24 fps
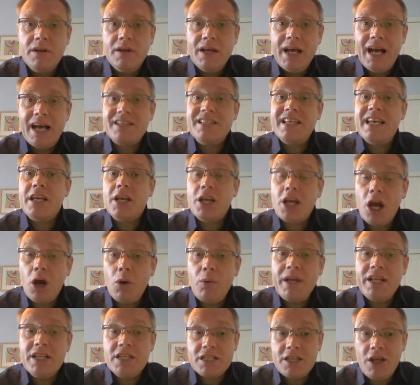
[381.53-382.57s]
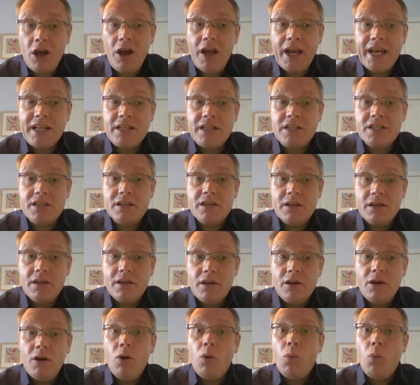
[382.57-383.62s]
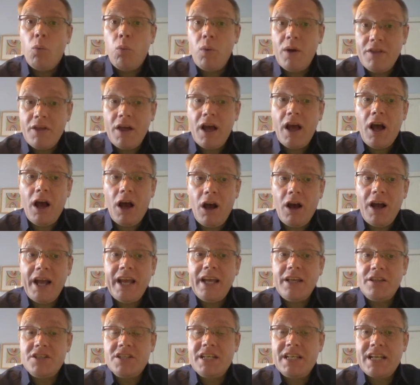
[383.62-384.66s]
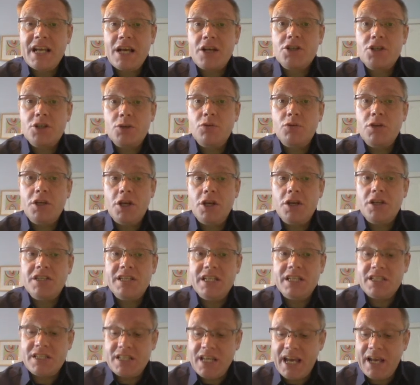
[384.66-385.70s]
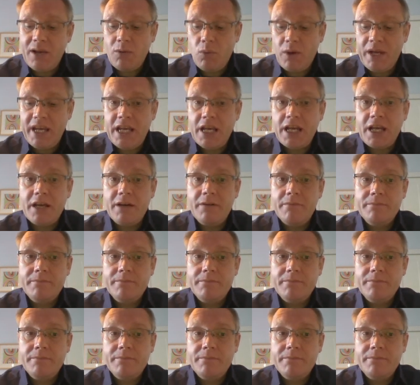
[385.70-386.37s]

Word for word: as it coincides with our International Nurses Day week.